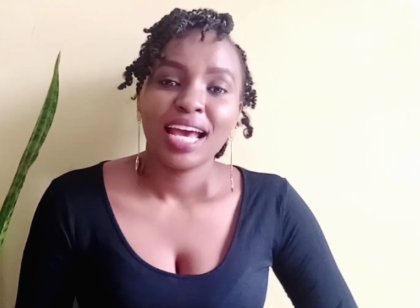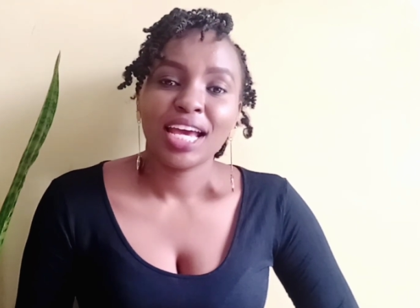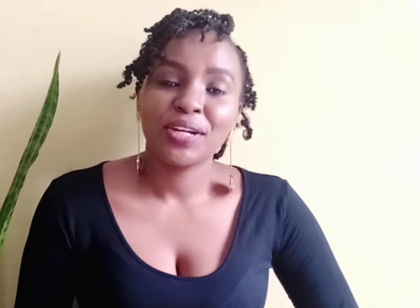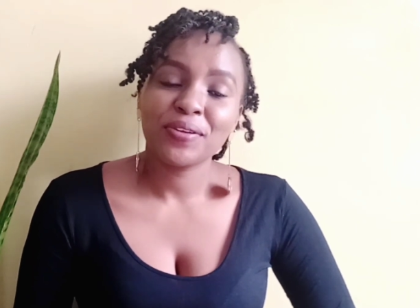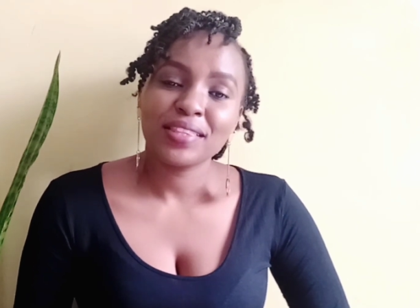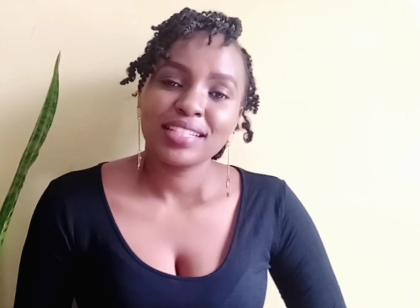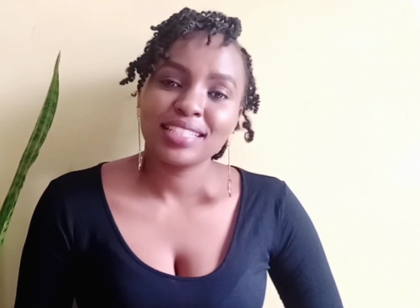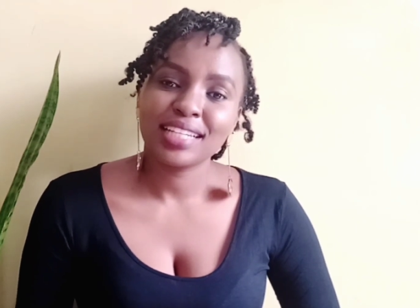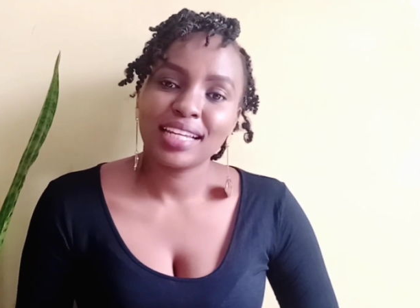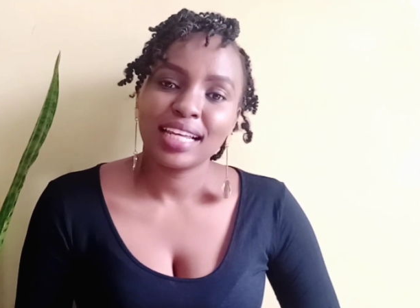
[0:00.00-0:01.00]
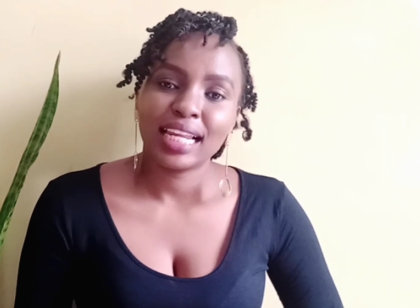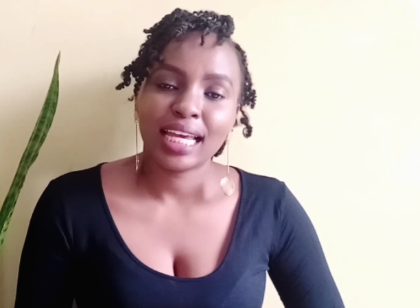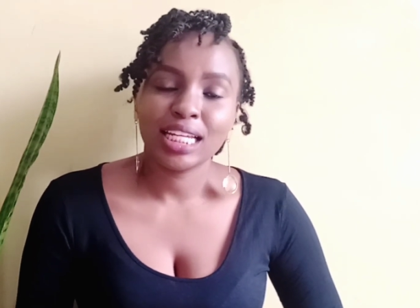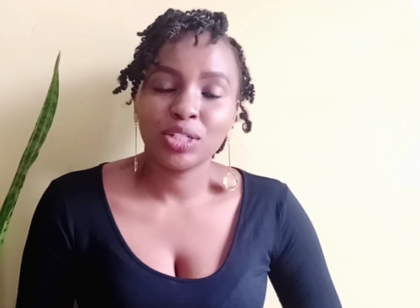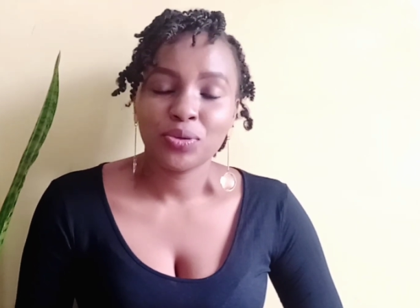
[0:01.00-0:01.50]
and on this channel
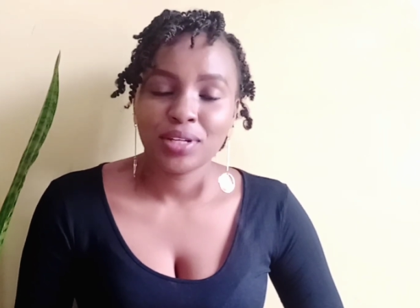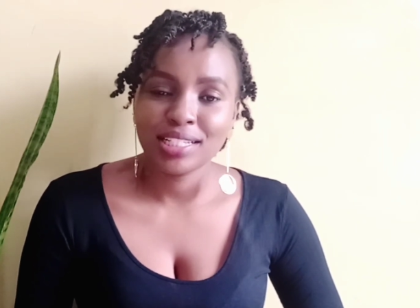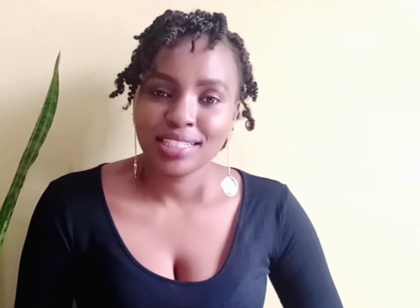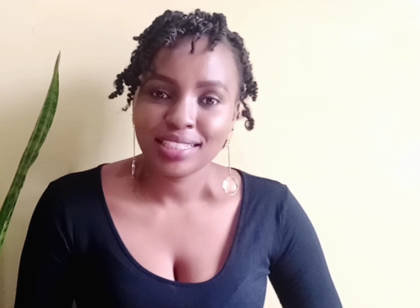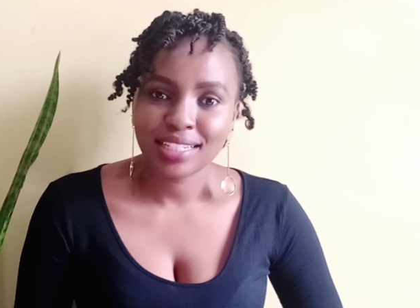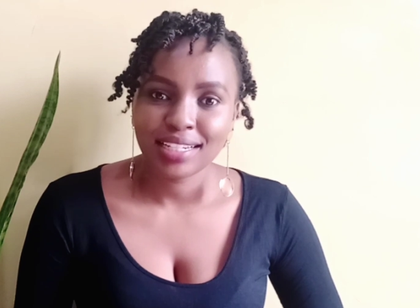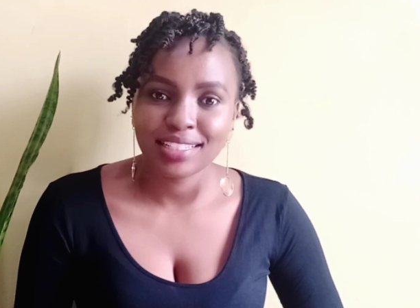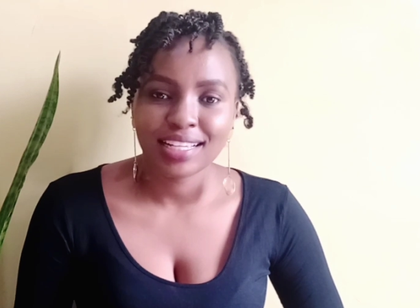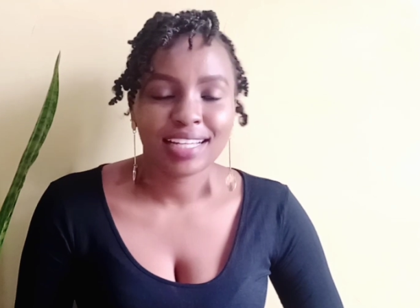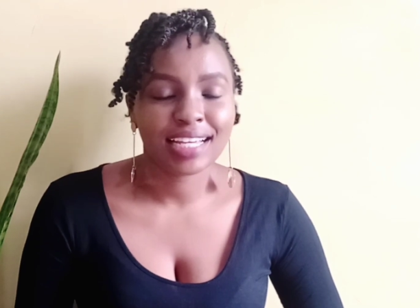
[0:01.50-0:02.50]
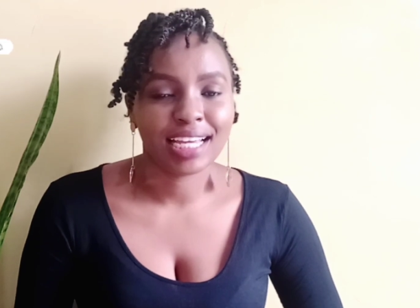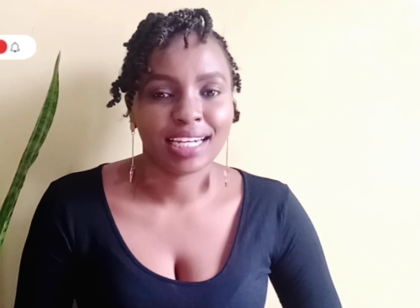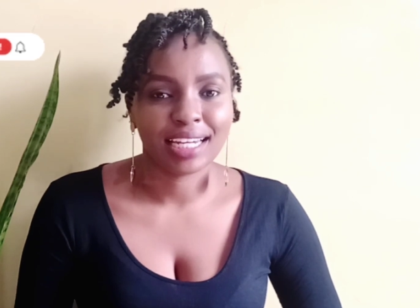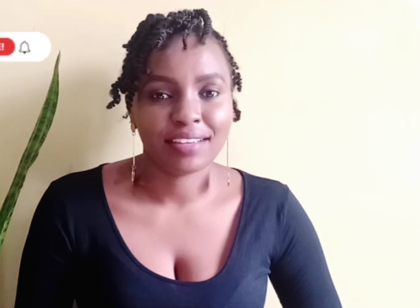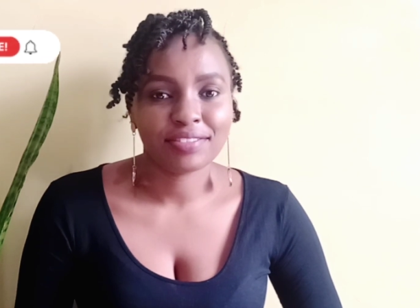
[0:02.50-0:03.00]
I do interior design
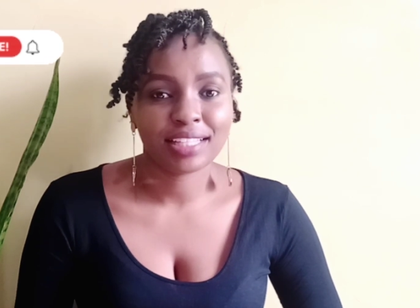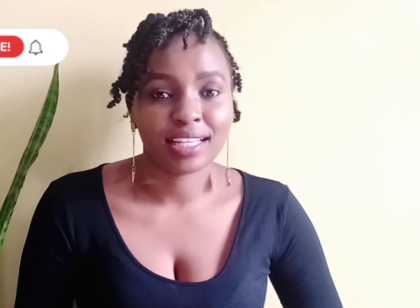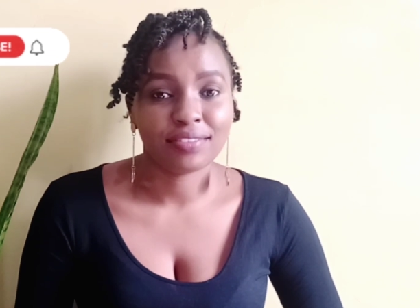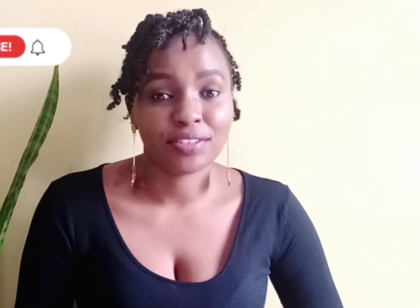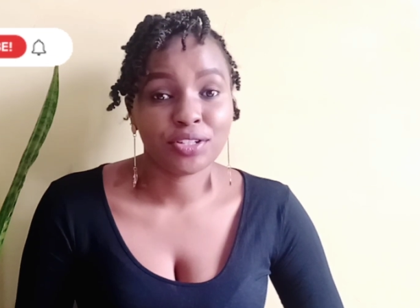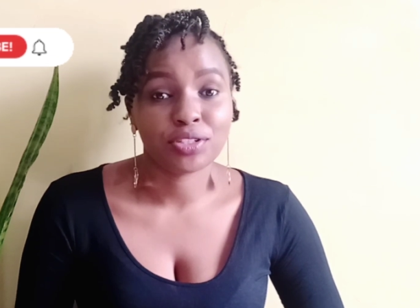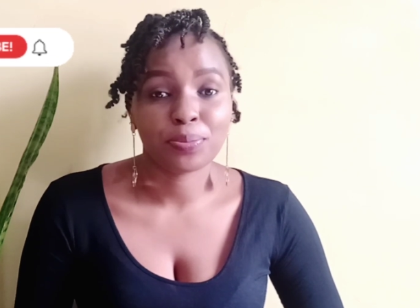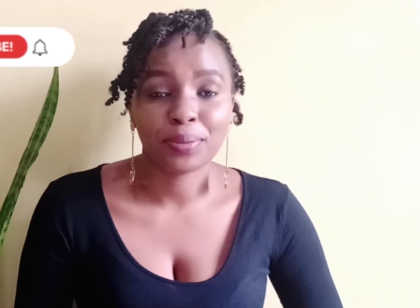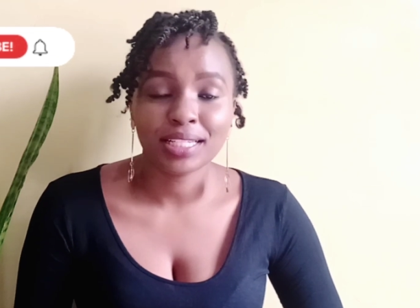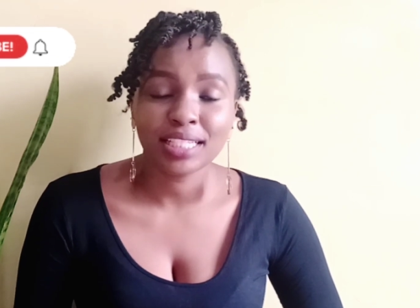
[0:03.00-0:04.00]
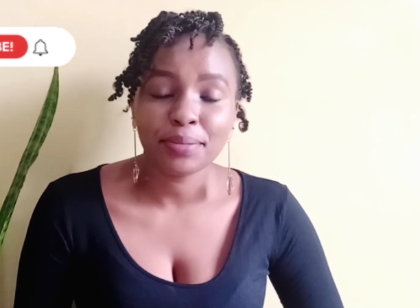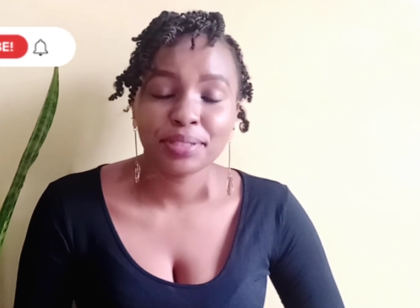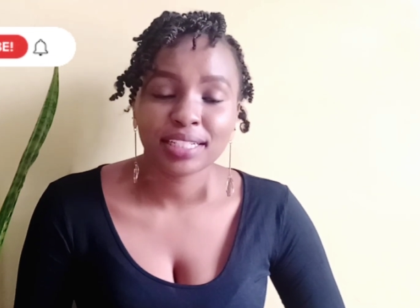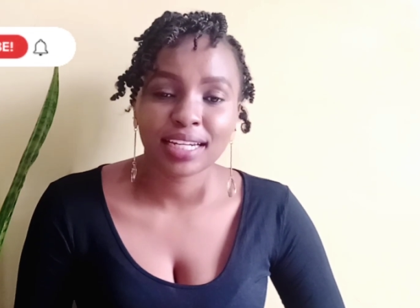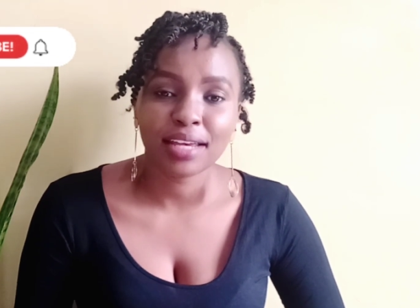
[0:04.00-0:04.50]
and lifestyle videos. Please
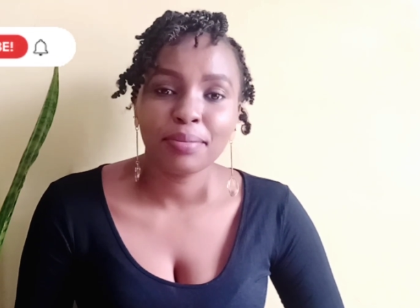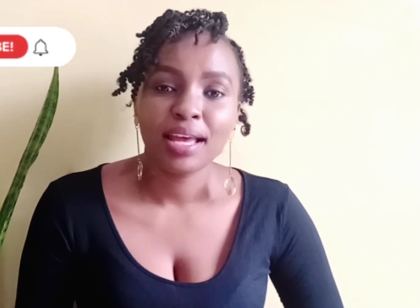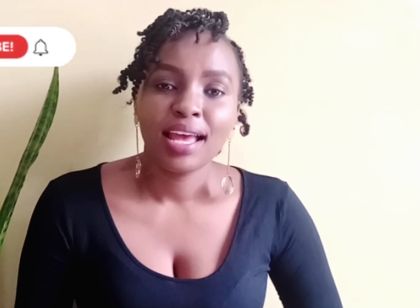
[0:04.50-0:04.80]
subscribe,